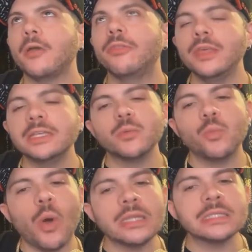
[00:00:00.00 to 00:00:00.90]
this
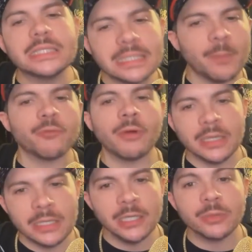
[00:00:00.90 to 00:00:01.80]
one step
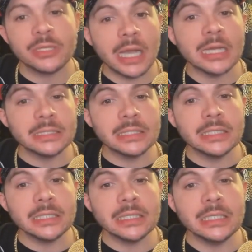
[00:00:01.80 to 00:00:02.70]
right here with the
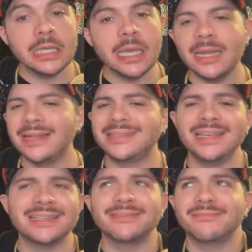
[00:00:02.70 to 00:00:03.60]
ID, and it
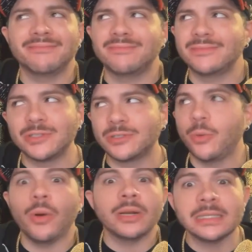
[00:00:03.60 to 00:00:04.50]
takes
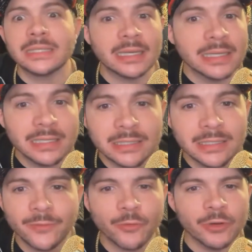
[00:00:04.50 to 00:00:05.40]
20
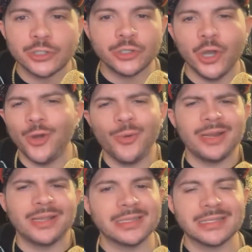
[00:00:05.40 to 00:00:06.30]
seconds for it to go
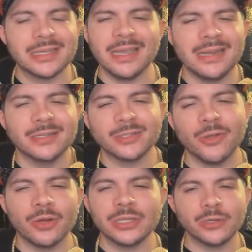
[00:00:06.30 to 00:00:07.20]
and it gets scanned. And as
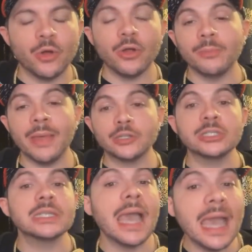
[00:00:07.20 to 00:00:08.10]
long as it all
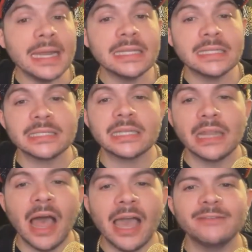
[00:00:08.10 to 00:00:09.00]
matches and it does a
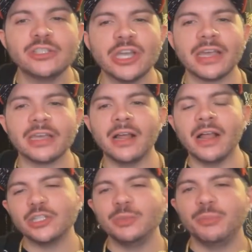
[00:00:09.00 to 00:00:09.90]
live check, and
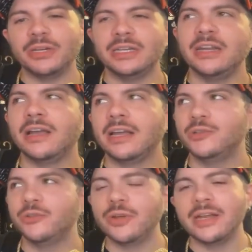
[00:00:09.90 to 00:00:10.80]
I'll actually put it here. I got to
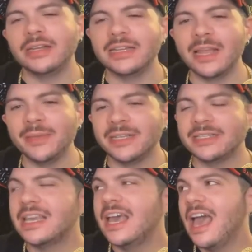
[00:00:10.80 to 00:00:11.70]
do a little editing. That
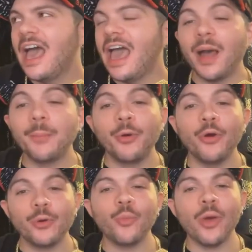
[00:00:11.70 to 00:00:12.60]
means, and I'll
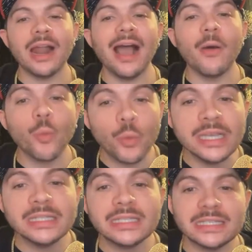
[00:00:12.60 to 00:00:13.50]
put what
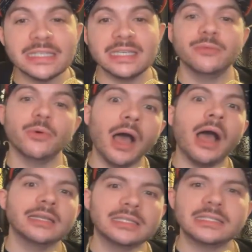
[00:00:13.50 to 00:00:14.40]
we see, well,
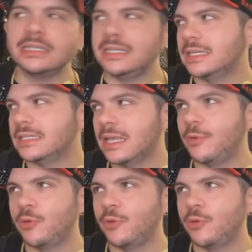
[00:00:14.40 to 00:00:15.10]
I see, because I'm the